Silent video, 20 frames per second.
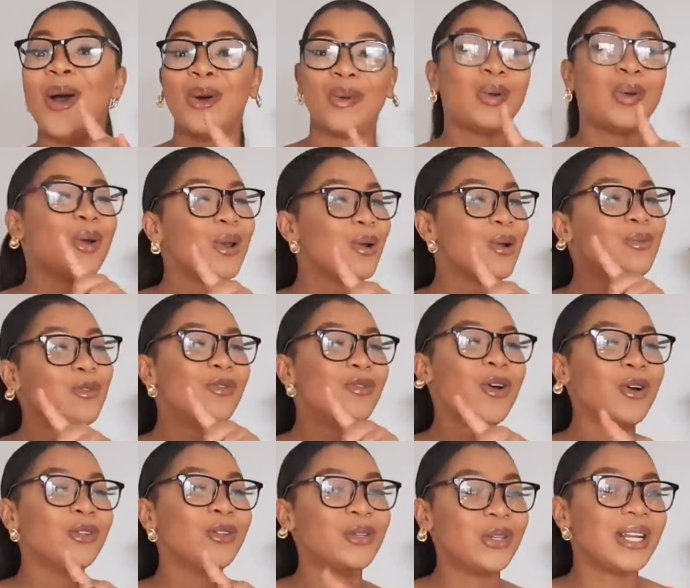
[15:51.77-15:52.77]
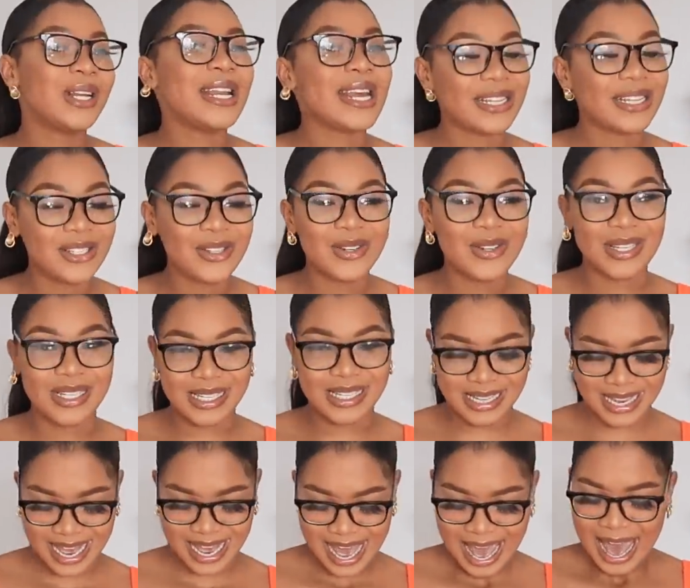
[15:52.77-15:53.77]
we're gonna move on to the next dress.
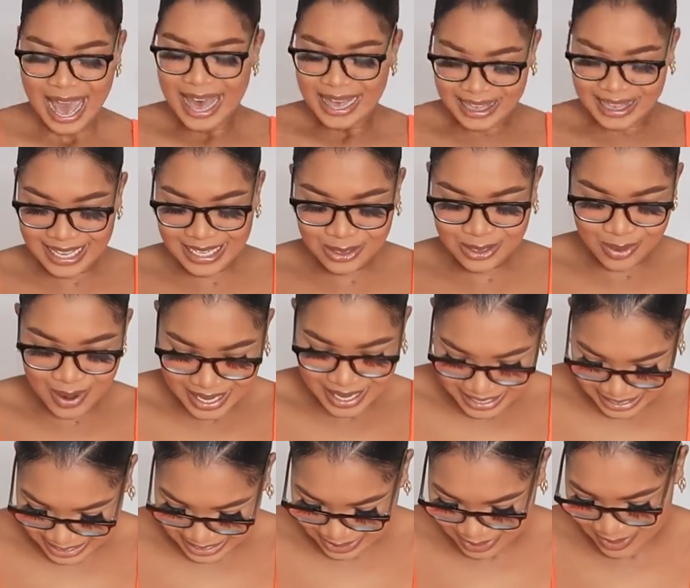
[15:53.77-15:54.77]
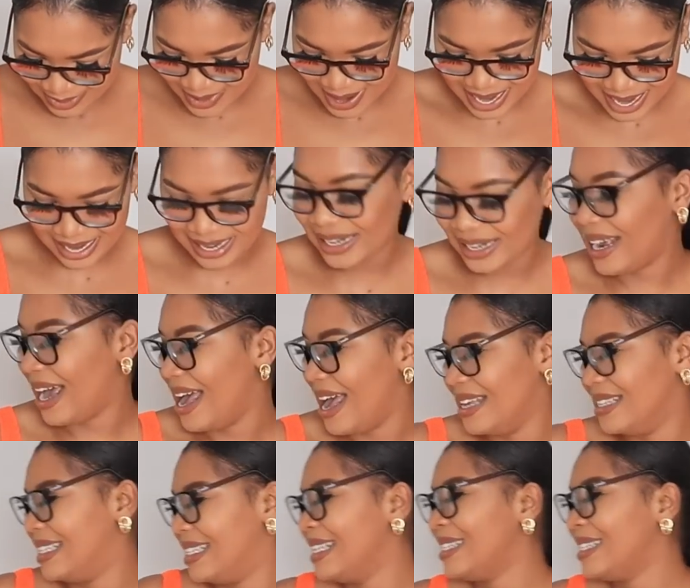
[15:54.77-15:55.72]
This one is red, guys.